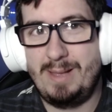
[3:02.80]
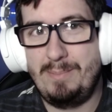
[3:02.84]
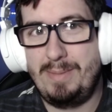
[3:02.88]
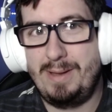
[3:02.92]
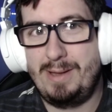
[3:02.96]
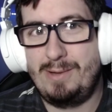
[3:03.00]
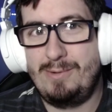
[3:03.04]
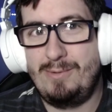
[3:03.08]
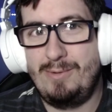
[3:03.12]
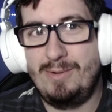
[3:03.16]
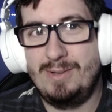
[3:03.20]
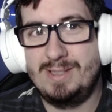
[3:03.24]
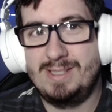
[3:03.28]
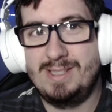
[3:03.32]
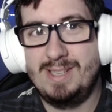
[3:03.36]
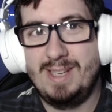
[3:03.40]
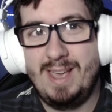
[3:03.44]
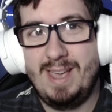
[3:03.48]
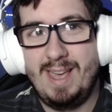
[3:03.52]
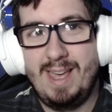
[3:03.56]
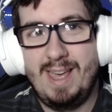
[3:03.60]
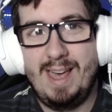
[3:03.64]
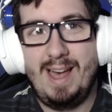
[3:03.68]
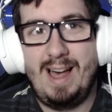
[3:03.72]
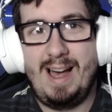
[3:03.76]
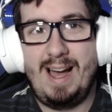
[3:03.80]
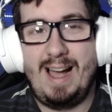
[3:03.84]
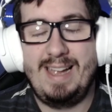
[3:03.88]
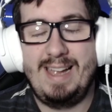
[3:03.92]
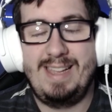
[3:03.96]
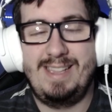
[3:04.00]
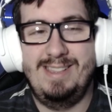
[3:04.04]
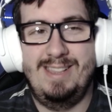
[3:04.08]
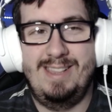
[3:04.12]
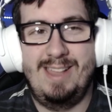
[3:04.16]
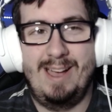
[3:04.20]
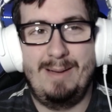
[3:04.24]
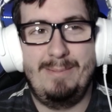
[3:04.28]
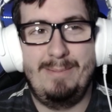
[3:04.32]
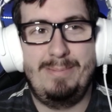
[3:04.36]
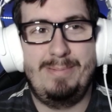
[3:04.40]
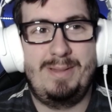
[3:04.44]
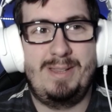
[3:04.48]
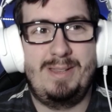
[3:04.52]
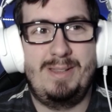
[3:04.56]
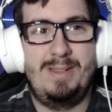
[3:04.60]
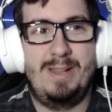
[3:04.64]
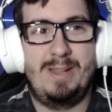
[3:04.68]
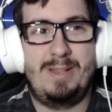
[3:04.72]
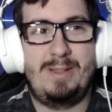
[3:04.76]
because I doubt
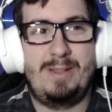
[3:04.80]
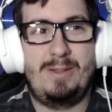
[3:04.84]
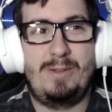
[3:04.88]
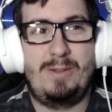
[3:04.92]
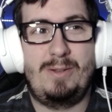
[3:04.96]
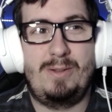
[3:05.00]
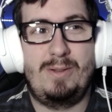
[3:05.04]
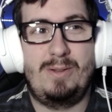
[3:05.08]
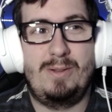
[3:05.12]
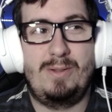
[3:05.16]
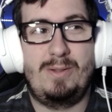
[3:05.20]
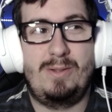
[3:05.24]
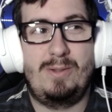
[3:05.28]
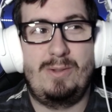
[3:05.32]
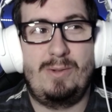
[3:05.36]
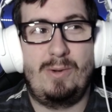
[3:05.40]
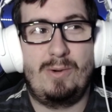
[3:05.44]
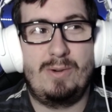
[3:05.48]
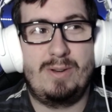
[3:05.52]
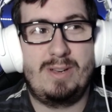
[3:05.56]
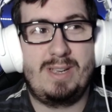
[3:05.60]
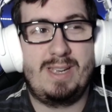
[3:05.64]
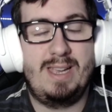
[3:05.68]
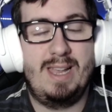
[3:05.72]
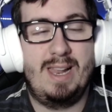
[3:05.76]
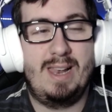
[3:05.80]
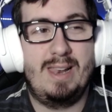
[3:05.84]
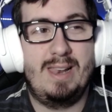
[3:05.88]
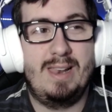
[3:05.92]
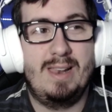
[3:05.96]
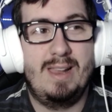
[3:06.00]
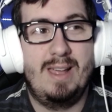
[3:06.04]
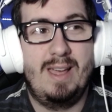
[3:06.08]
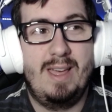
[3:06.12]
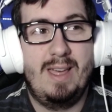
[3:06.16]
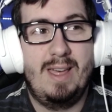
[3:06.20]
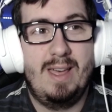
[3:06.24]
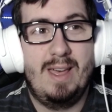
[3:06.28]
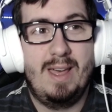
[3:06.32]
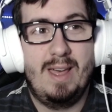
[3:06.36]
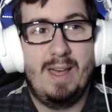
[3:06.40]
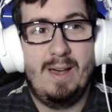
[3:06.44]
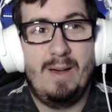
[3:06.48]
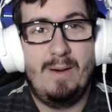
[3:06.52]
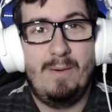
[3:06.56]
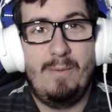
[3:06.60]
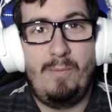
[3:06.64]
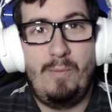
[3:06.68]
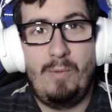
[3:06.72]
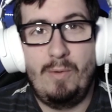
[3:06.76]
that Thorkell
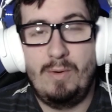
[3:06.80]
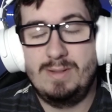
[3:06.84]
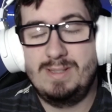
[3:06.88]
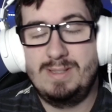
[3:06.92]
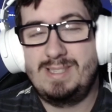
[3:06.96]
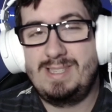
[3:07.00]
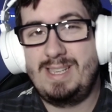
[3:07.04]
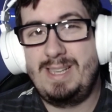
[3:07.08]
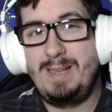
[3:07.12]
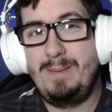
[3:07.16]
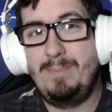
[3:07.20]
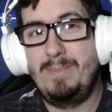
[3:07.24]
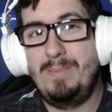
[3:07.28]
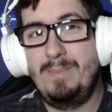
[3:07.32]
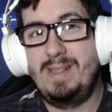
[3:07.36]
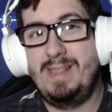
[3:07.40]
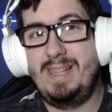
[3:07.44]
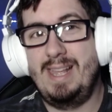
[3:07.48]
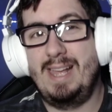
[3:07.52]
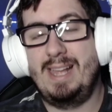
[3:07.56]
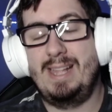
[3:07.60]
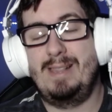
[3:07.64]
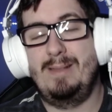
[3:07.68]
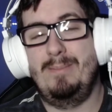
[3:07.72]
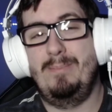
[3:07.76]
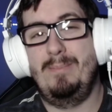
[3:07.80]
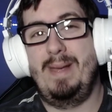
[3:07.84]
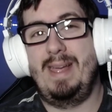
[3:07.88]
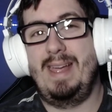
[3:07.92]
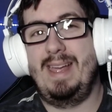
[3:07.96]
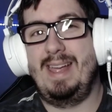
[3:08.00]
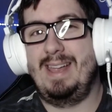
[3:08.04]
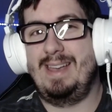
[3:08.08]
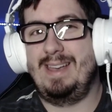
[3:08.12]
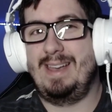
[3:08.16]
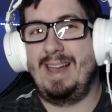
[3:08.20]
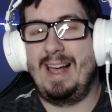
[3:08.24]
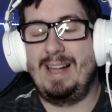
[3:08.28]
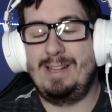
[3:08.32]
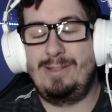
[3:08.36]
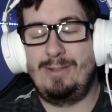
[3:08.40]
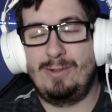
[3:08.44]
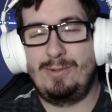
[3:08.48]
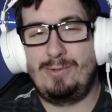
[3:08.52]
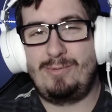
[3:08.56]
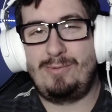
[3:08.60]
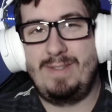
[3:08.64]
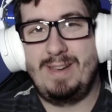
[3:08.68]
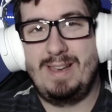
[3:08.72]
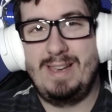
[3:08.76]
wants him dead, man. I
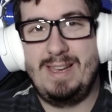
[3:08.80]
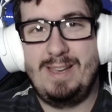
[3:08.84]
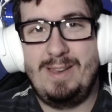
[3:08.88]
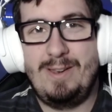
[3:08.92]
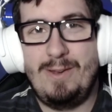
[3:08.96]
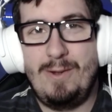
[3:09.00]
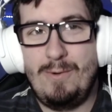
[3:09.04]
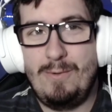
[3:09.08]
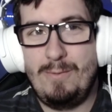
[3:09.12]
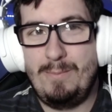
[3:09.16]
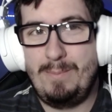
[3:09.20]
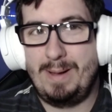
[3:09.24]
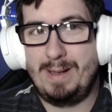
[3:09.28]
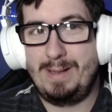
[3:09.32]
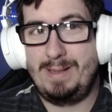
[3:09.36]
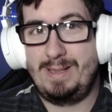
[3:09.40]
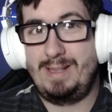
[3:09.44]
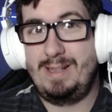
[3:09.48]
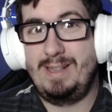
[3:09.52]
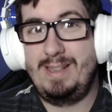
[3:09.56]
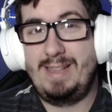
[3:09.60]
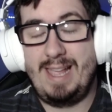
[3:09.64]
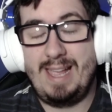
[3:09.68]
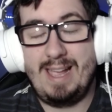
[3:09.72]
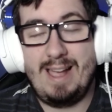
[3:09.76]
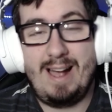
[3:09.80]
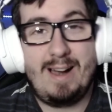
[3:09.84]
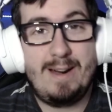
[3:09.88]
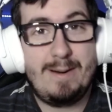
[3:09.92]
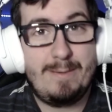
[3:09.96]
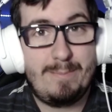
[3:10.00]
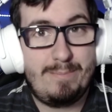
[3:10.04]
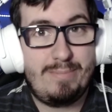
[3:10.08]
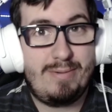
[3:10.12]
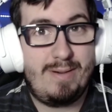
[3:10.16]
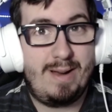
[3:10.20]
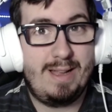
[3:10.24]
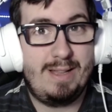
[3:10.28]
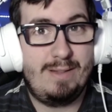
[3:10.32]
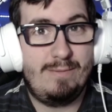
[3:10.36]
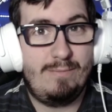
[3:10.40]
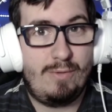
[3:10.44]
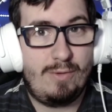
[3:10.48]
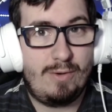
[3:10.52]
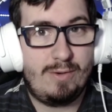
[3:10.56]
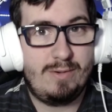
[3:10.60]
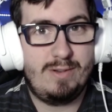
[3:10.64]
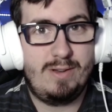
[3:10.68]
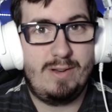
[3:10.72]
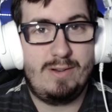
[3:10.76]
don't really know, but they are pride
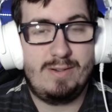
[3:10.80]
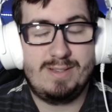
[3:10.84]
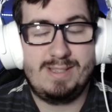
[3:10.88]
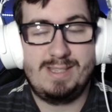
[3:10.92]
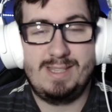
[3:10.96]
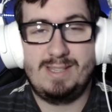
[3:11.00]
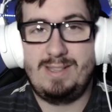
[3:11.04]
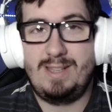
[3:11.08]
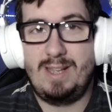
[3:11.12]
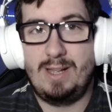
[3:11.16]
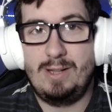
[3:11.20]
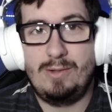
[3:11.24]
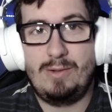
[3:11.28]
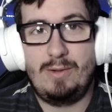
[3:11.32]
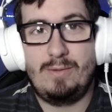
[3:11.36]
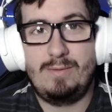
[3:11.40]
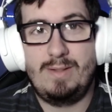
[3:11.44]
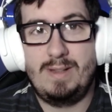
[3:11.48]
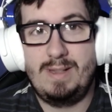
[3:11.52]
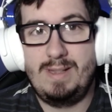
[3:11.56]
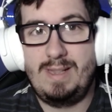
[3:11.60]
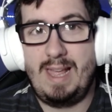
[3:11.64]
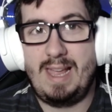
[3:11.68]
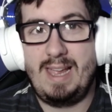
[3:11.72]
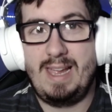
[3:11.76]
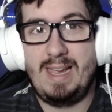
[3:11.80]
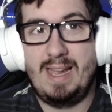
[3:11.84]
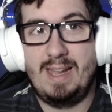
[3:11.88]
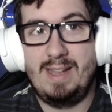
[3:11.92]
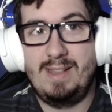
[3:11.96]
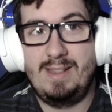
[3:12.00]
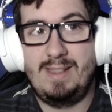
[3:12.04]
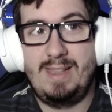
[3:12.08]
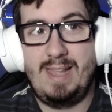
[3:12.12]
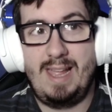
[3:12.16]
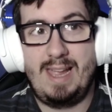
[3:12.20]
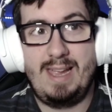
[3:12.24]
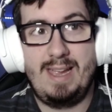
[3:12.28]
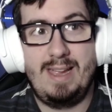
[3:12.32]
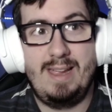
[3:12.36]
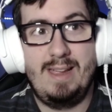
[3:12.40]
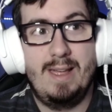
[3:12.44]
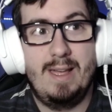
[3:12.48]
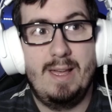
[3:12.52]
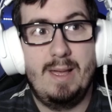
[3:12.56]
warriors at the end of the day, and they